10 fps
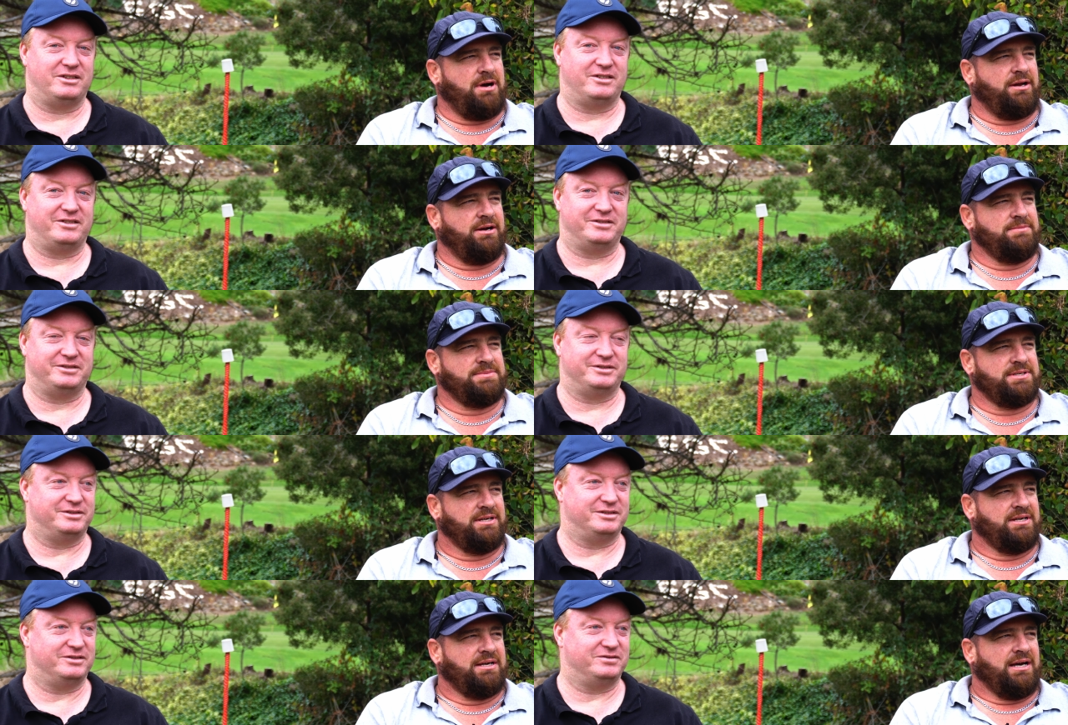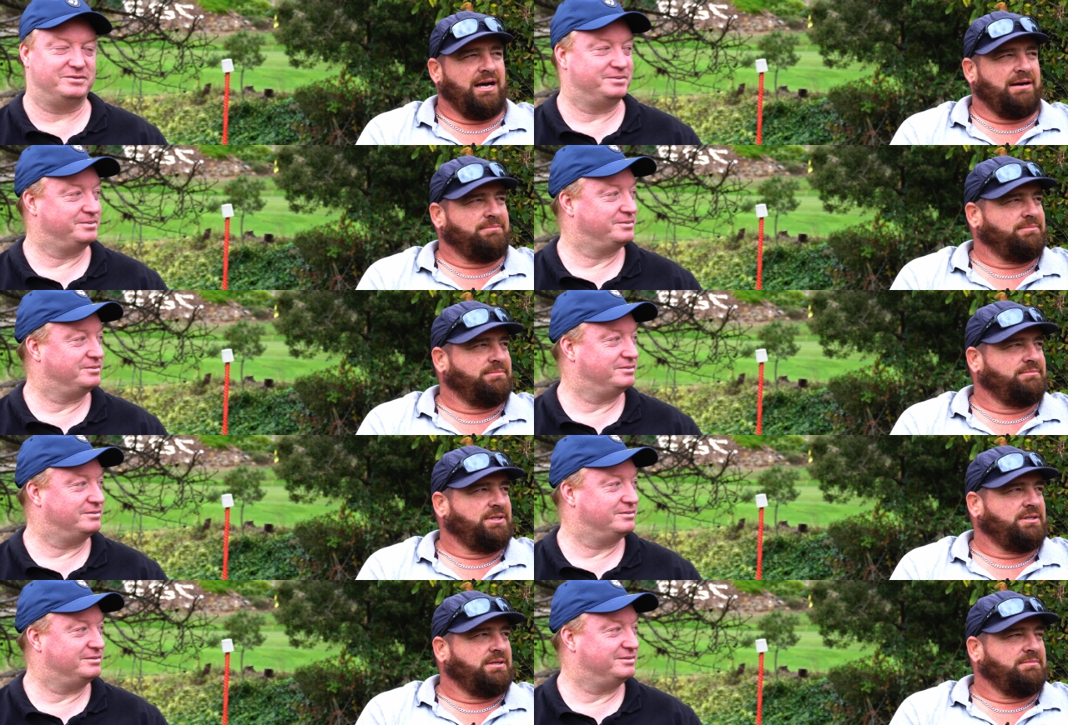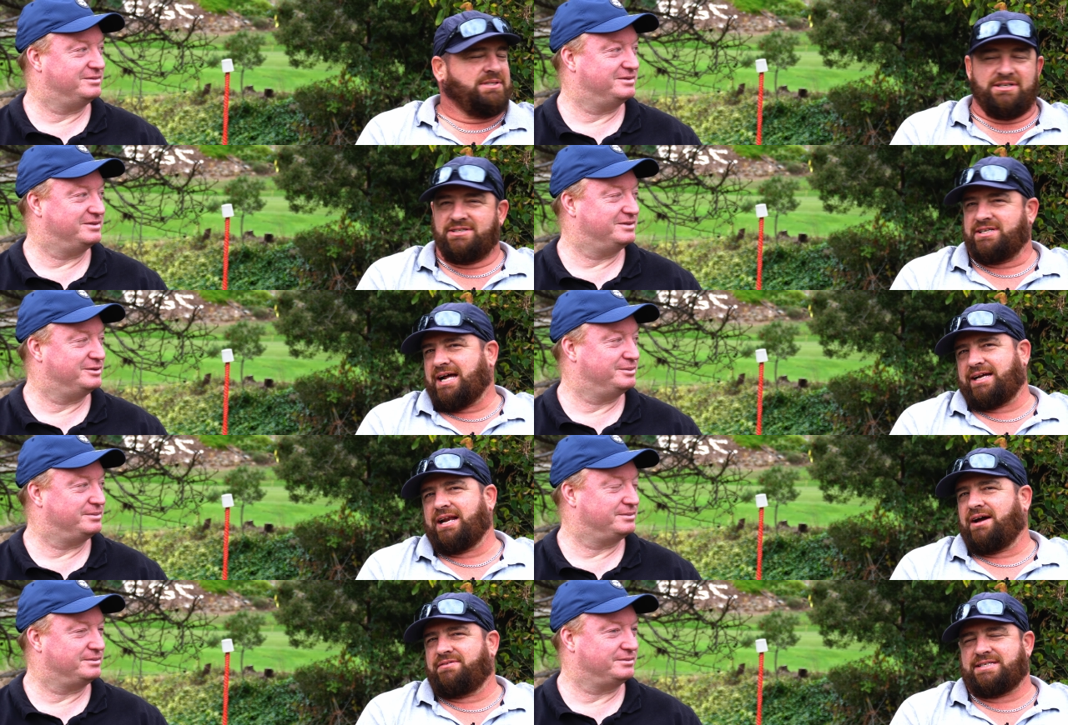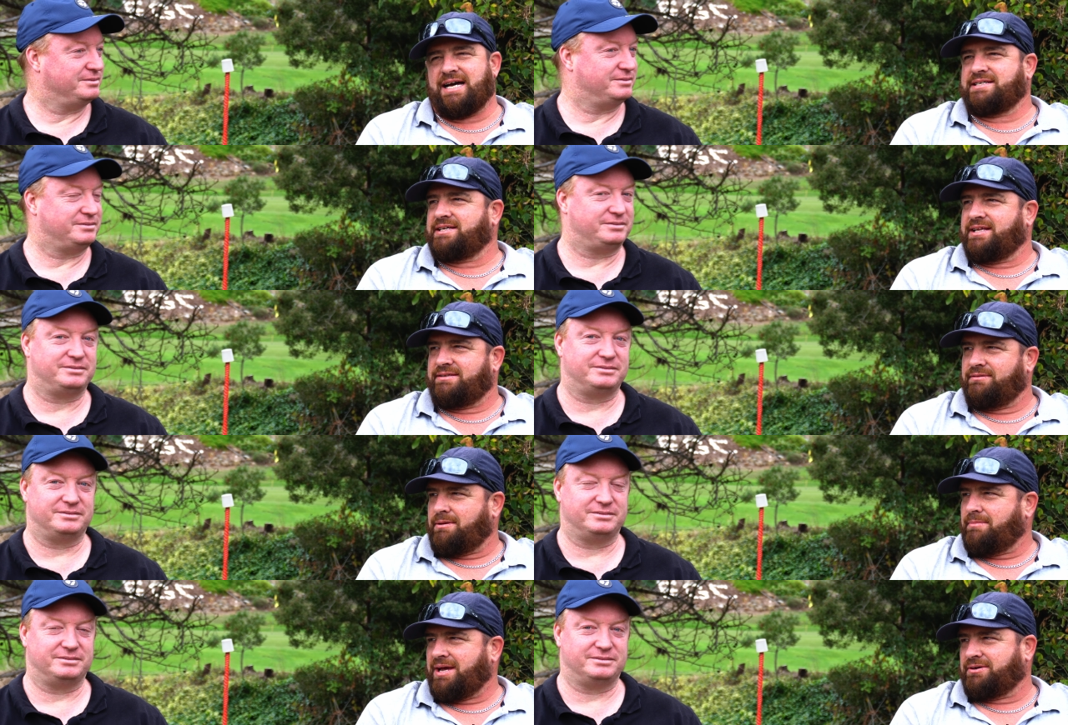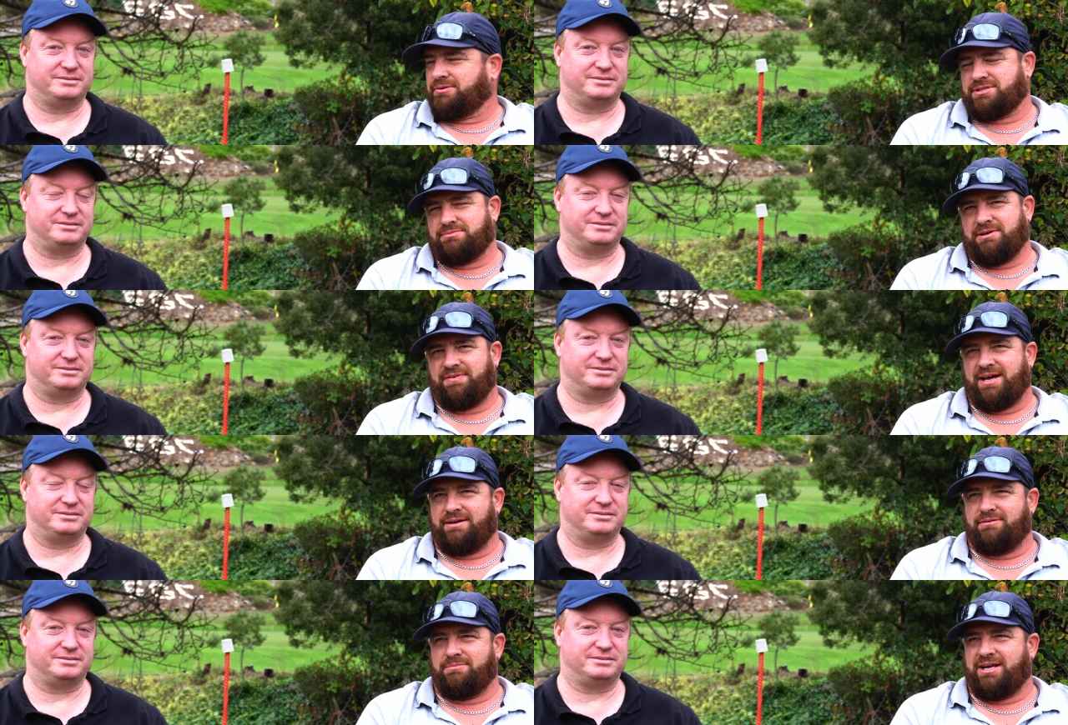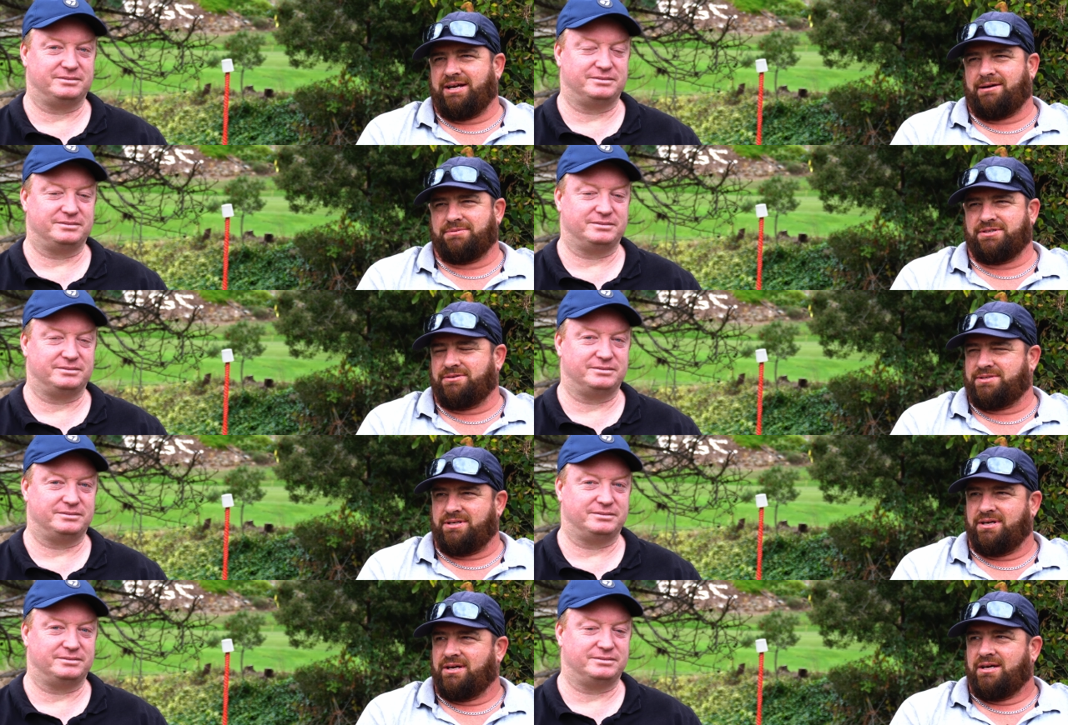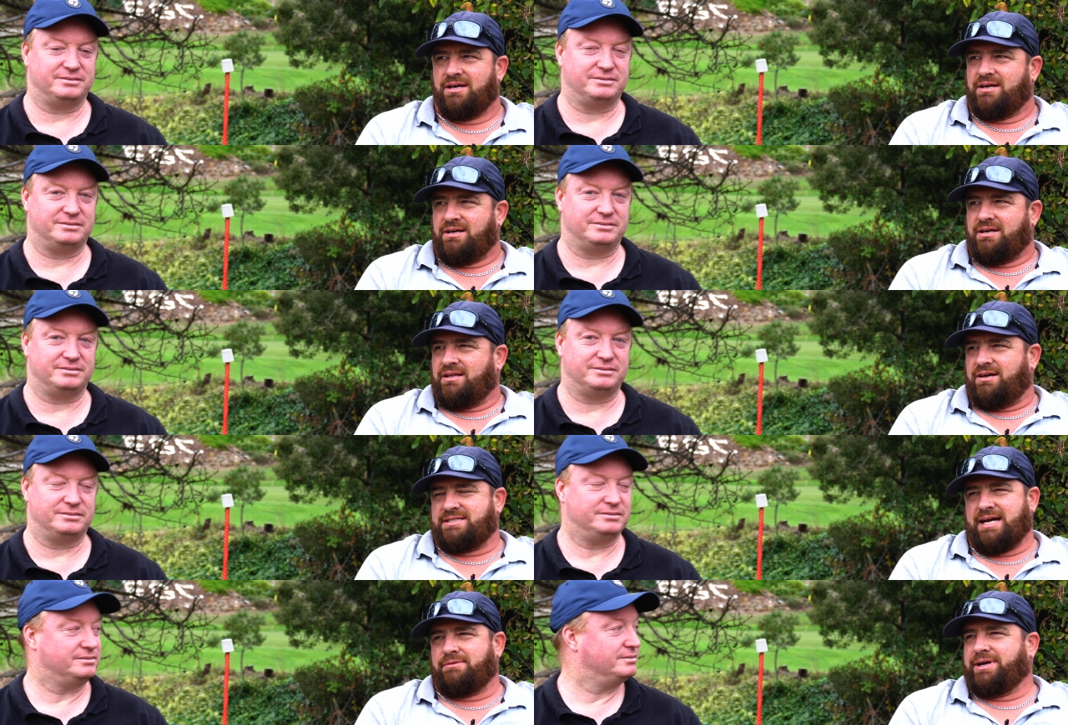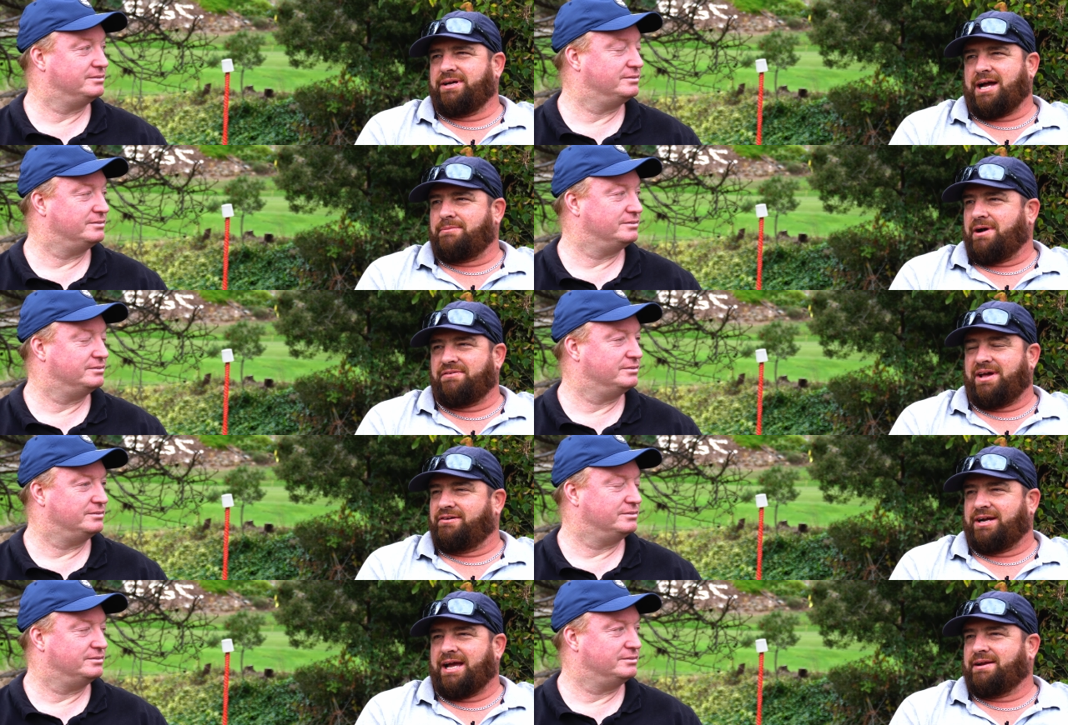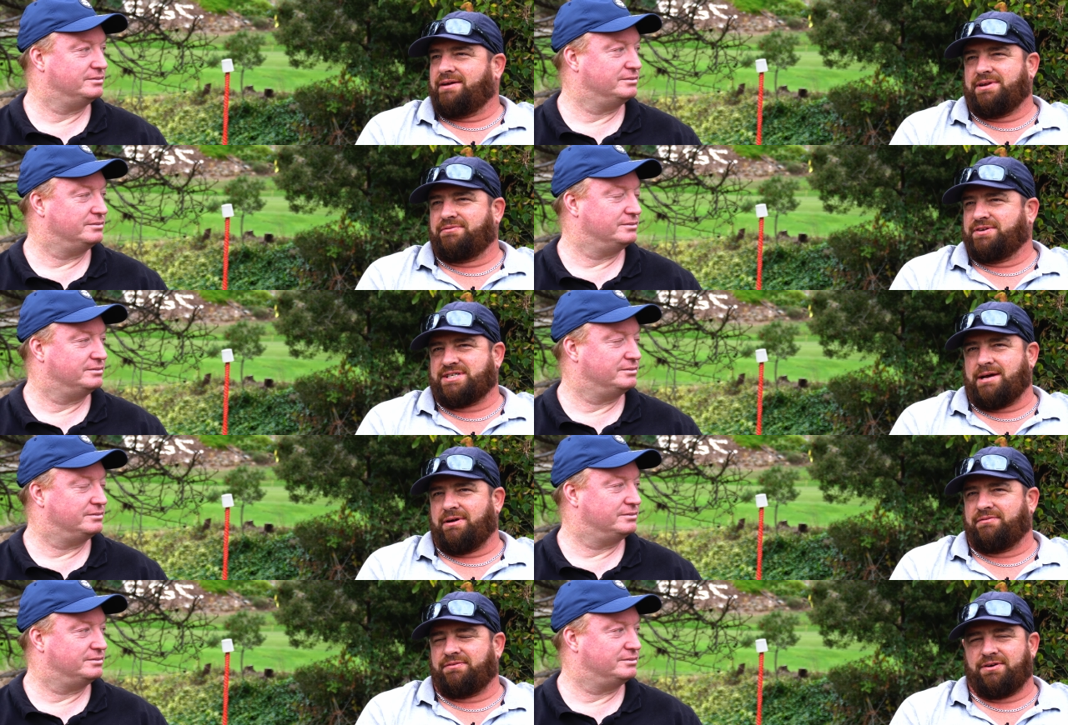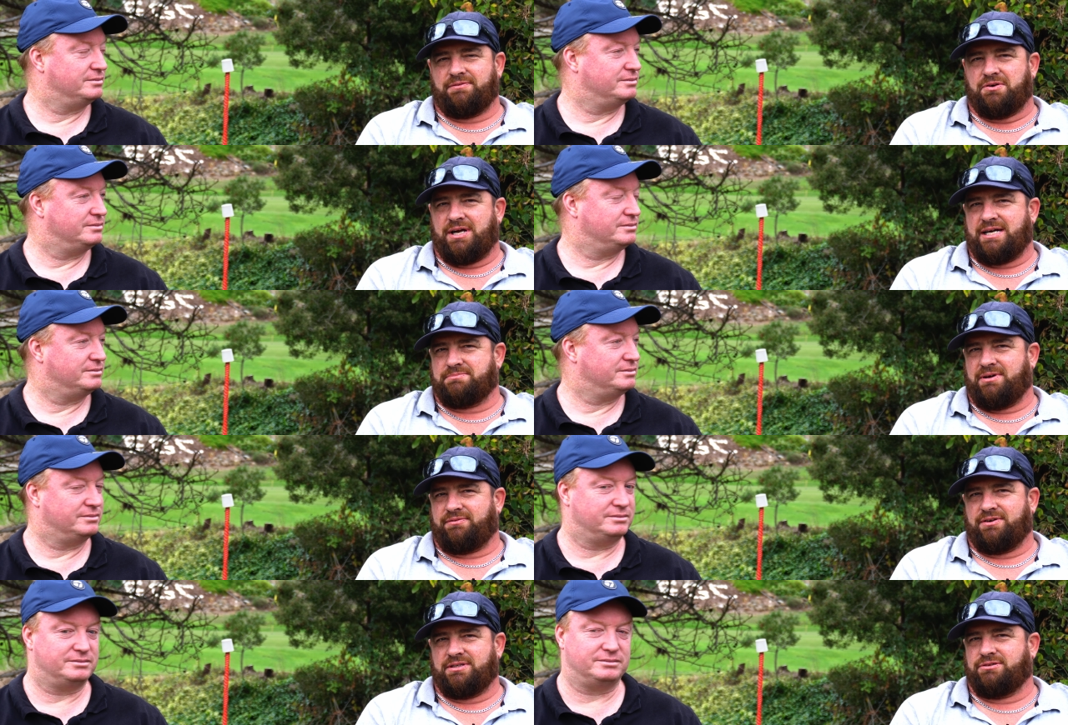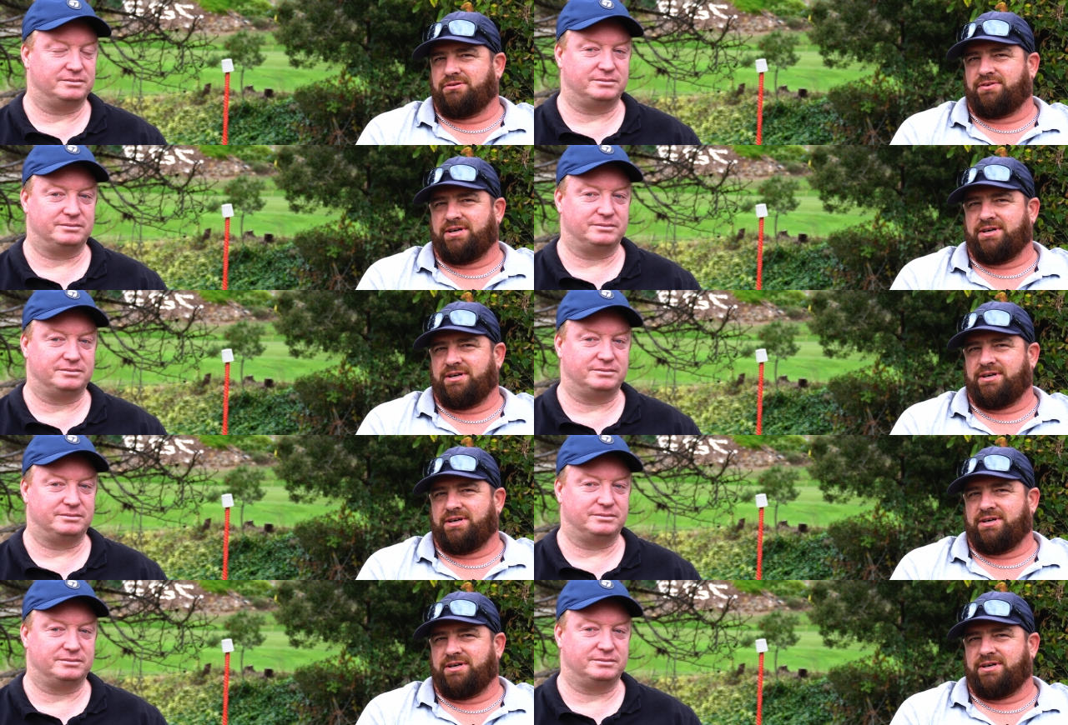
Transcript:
Speaker 1: motorhomes. Um, but seriously, no, get over to Tassie. The amount of courses we're found here, we've been here a couple of times, and like you say, we could come over here again, even if we just come over for three or four days and play through two or